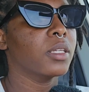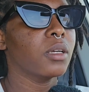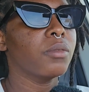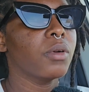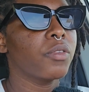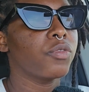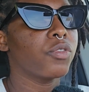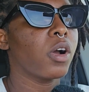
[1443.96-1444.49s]
a
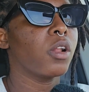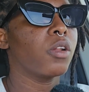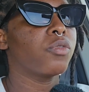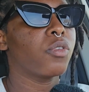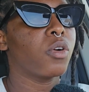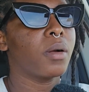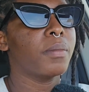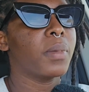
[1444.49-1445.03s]
referral
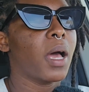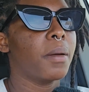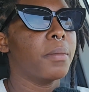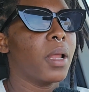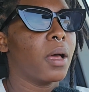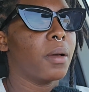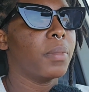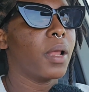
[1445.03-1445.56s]
for blah
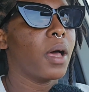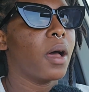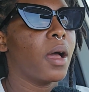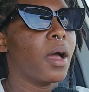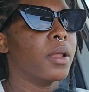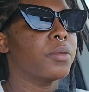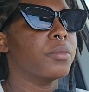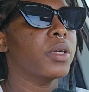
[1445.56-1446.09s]
blah blah
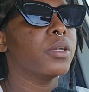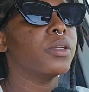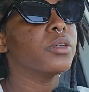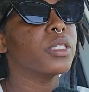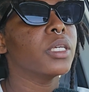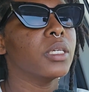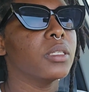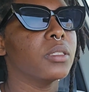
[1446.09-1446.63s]
and we're
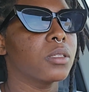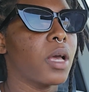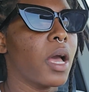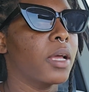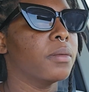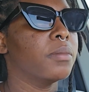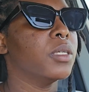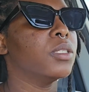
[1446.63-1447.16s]
looking to
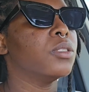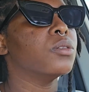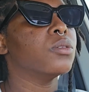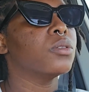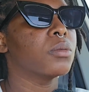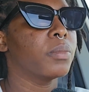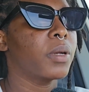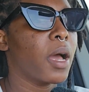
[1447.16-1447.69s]
admit you
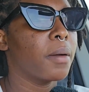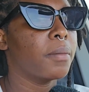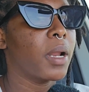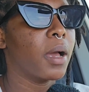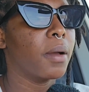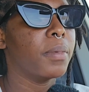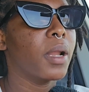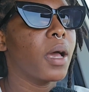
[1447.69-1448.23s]
to blah
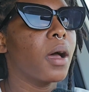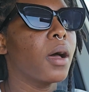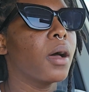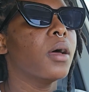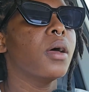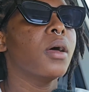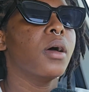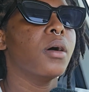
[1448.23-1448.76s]
blah blah.
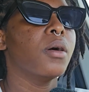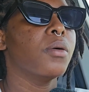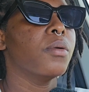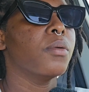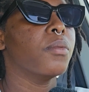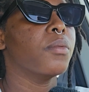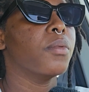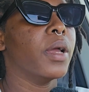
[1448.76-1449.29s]

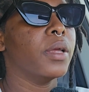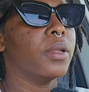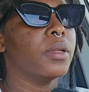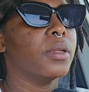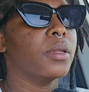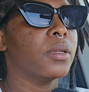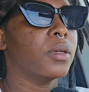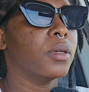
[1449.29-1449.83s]

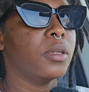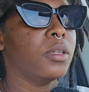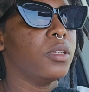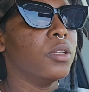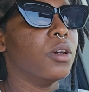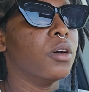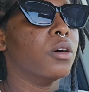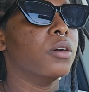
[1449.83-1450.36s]
When,
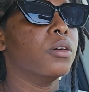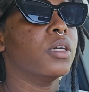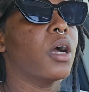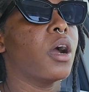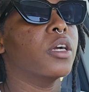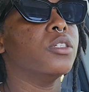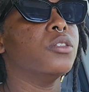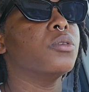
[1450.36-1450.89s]
you know,
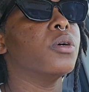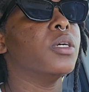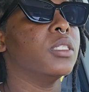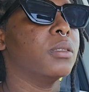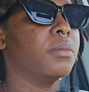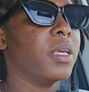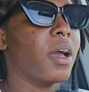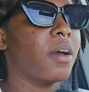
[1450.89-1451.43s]
are you going
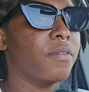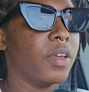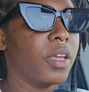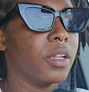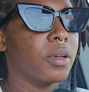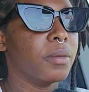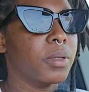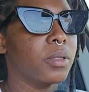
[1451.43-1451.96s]
to be
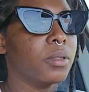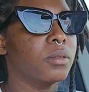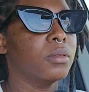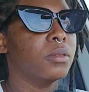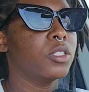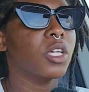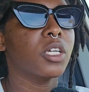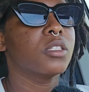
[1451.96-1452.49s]
available?
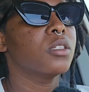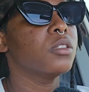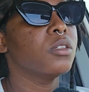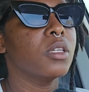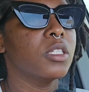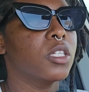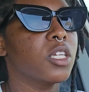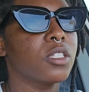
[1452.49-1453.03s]
Just you
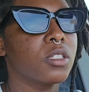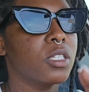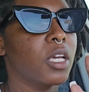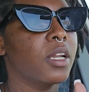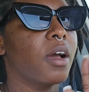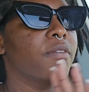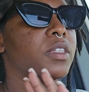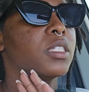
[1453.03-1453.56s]

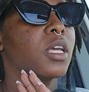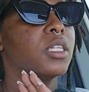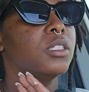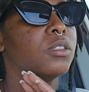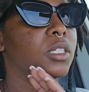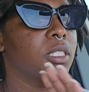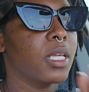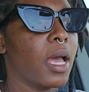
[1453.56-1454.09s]
don't have to
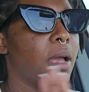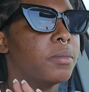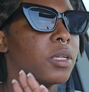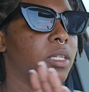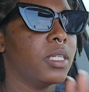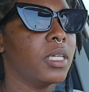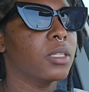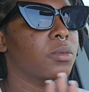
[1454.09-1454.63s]
schedule no time, no
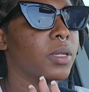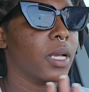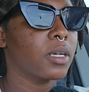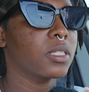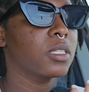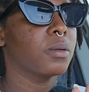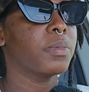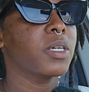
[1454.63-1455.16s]
date when you
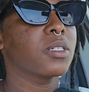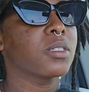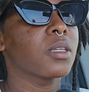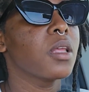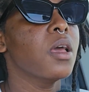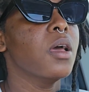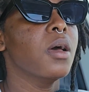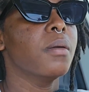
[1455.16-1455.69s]
go to the
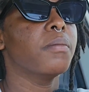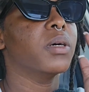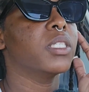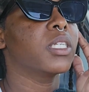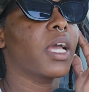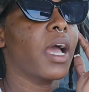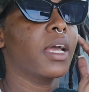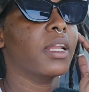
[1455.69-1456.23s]
person,
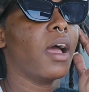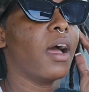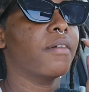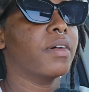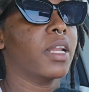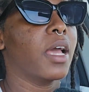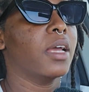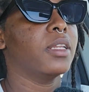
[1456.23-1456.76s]
but kind of
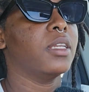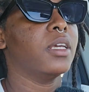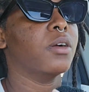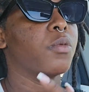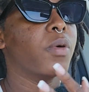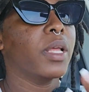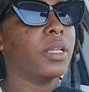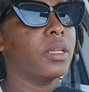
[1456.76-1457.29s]
have an idea
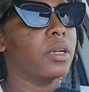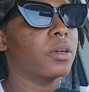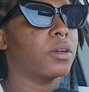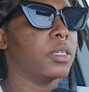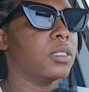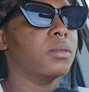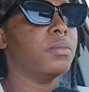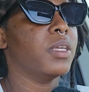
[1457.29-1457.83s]
when they're
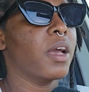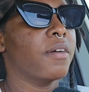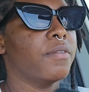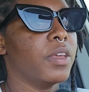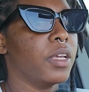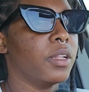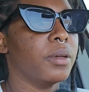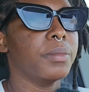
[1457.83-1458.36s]
going to be
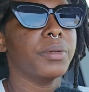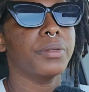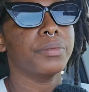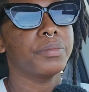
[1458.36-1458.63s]
available.